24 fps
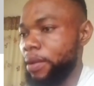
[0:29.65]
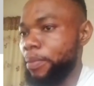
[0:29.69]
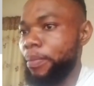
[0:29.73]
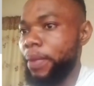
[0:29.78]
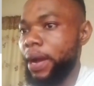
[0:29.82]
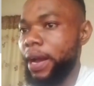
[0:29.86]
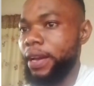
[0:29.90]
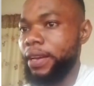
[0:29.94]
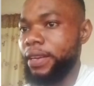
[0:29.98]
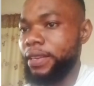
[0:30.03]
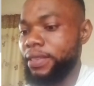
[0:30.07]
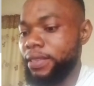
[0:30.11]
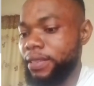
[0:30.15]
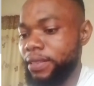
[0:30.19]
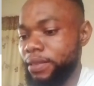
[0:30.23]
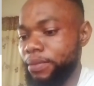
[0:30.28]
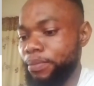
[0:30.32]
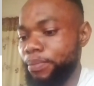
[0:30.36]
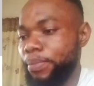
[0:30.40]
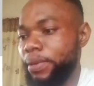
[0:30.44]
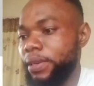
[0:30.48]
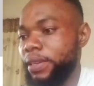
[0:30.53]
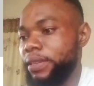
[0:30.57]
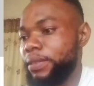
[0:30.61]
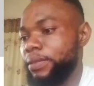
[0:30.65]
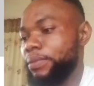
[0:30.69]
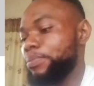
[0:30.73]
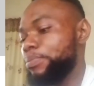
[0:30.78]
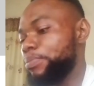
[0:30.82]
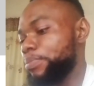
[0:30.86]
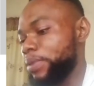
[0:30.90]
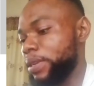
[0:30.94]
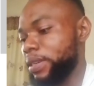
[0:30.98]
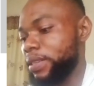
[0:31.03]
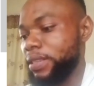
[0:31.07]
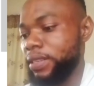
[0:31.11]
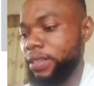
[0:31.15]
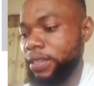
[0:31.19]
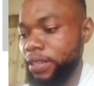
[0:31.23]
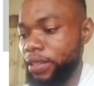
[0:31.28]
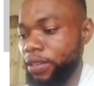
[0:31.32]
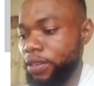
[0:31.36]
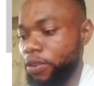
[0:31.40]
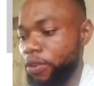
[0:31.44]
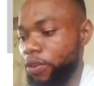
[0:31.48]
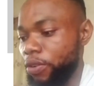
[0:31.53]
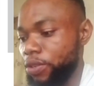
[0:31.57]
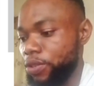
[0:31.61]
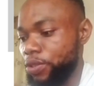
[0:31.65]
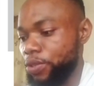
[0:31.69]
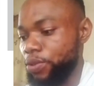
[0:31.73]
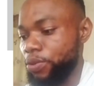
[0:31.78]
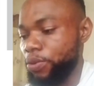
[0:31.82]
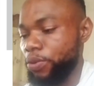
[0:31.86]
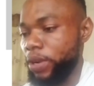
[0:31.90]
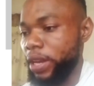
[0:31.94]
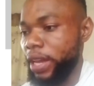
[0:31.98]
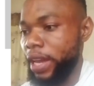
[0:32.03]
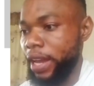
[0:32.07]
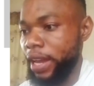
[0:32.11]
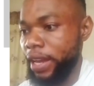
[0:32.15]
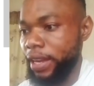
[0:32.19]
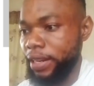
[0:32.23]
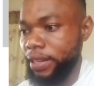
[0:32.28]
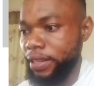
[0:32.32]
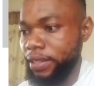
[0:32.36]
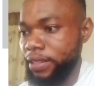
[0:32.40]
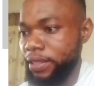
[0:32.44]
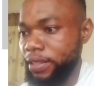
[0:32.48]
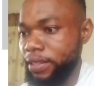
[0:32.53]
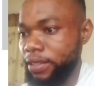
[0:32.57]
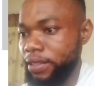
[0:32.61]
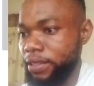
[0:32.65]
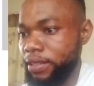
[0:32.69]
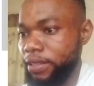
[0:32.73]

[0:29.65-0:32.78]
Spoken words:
by simply pressing Ctrl N